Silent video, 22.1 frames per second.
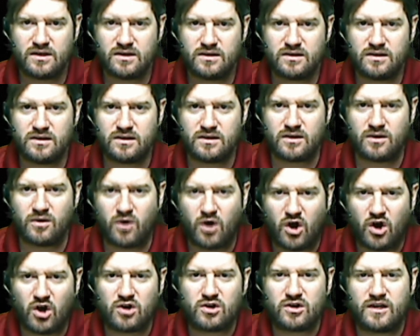you know,
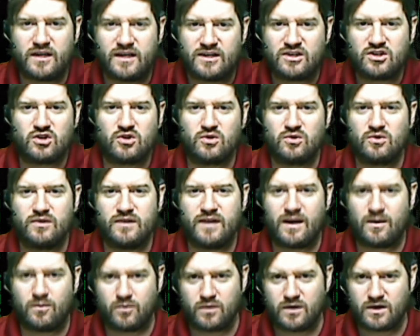our internal
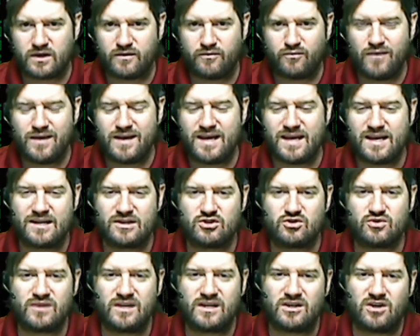network, if we can't
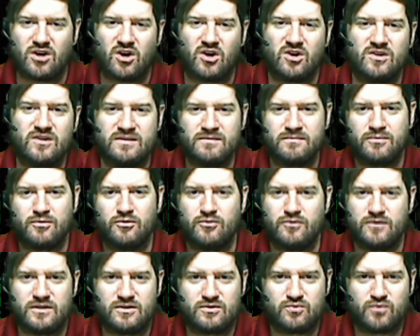train our
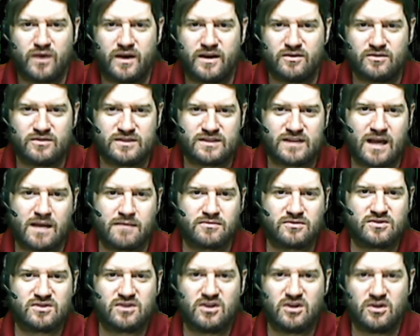employees right on
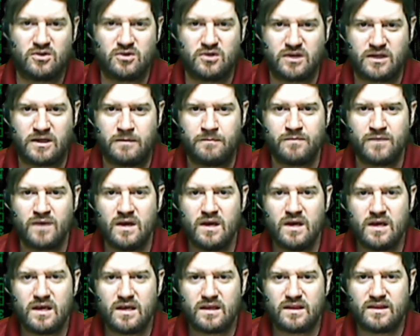cybersecurity,
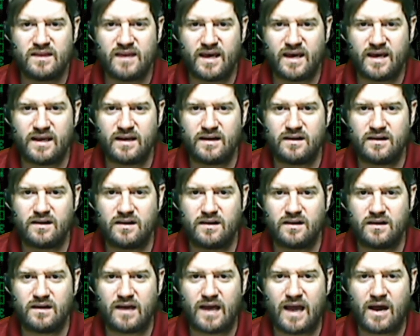then
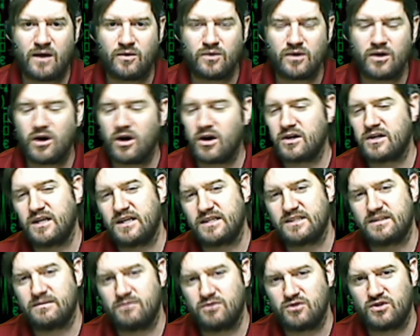how are our
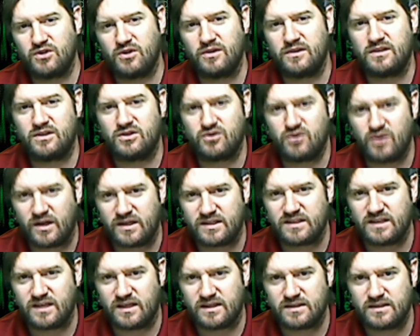customers going to
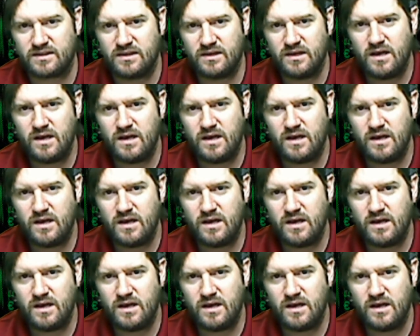trust us?